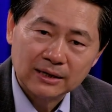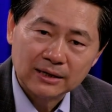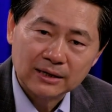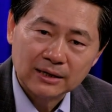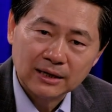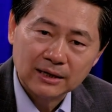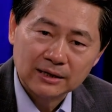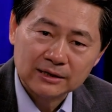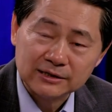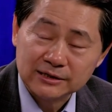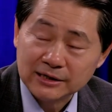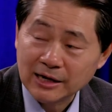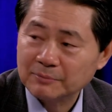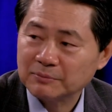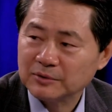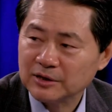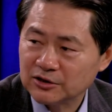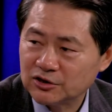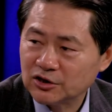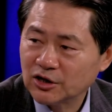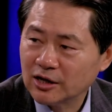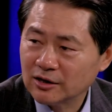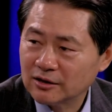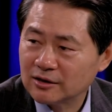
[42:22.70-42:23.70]
accept
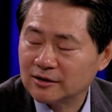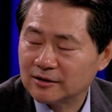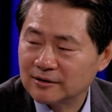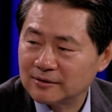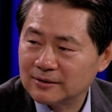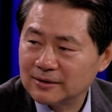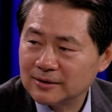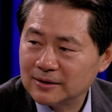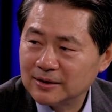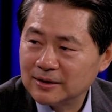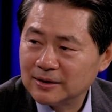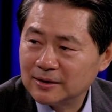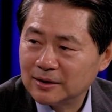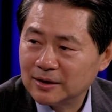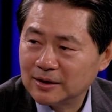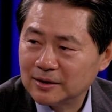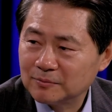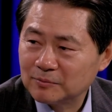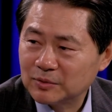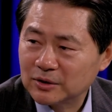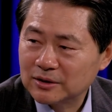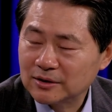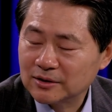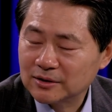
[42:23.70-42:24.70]
each other,
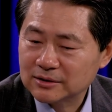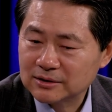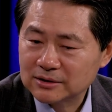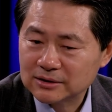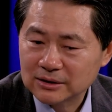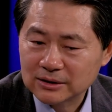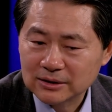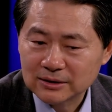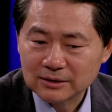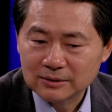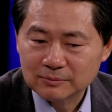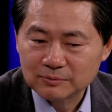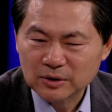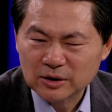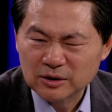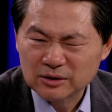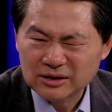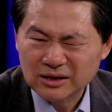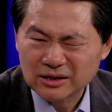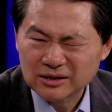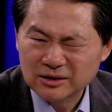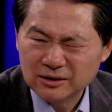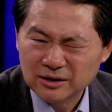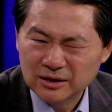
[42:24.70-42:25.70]
because
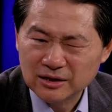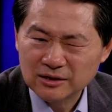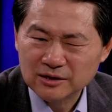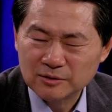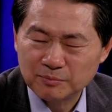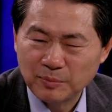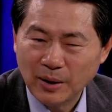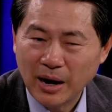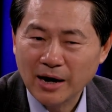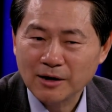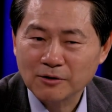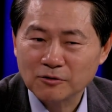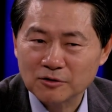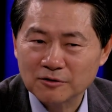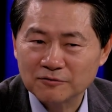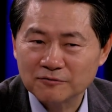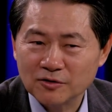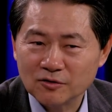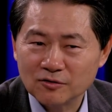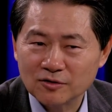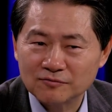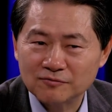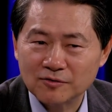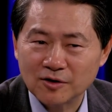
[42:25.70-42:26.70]
this binary
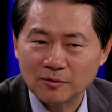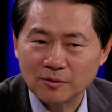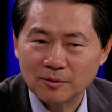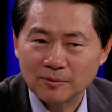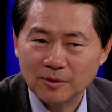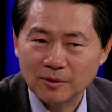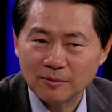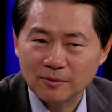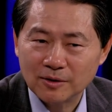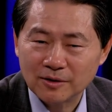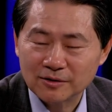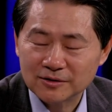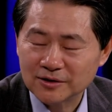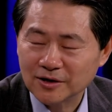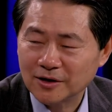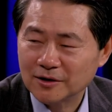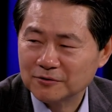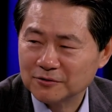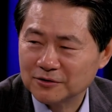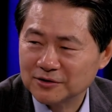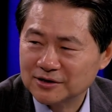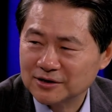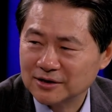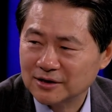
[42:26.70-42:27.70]
view of
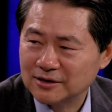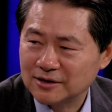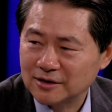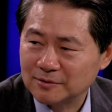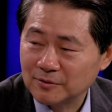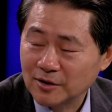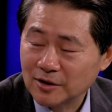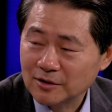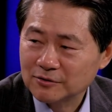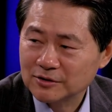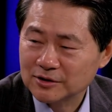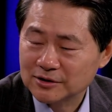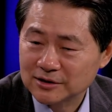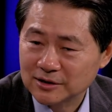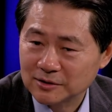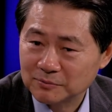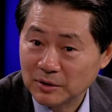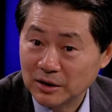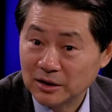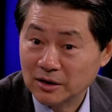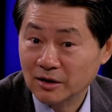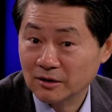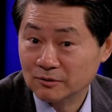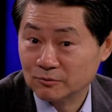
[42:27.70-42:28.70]
autocracy and democracy
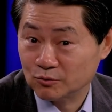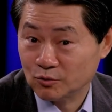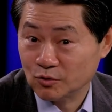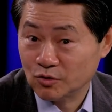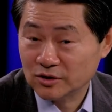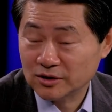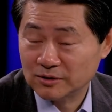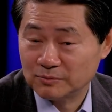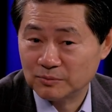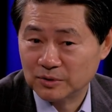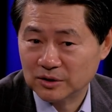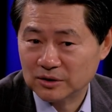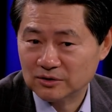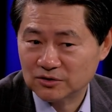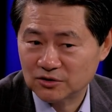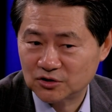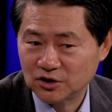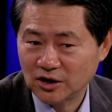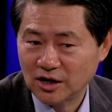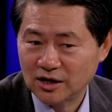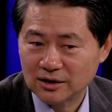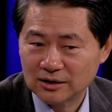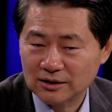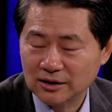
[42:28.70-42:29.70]
may not working because
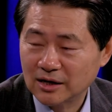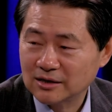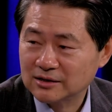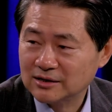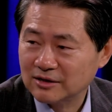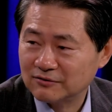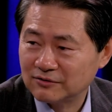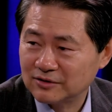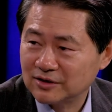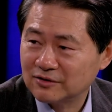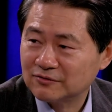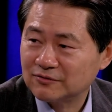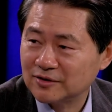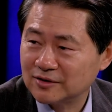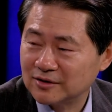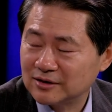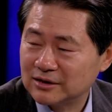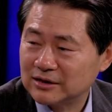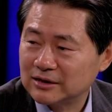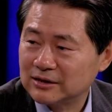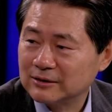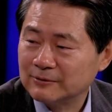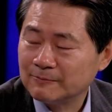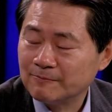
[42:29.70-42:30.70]
China does have a
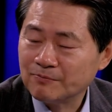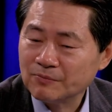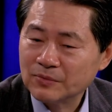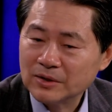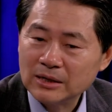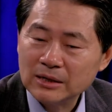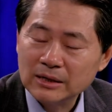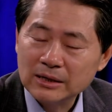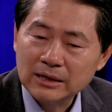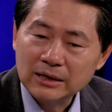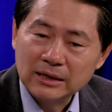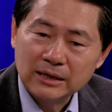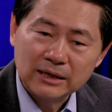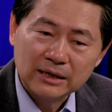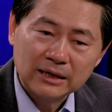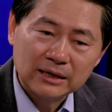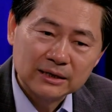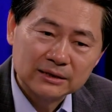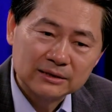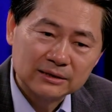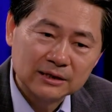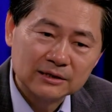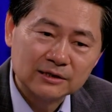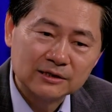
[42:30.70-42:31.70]
different
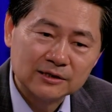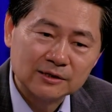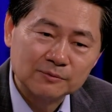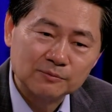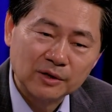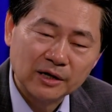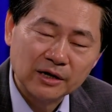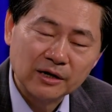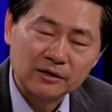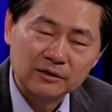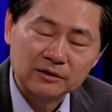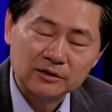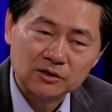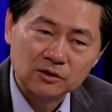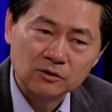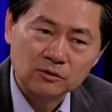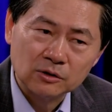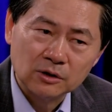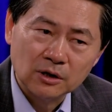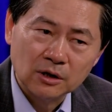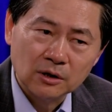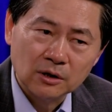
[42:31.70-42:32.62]
system there. So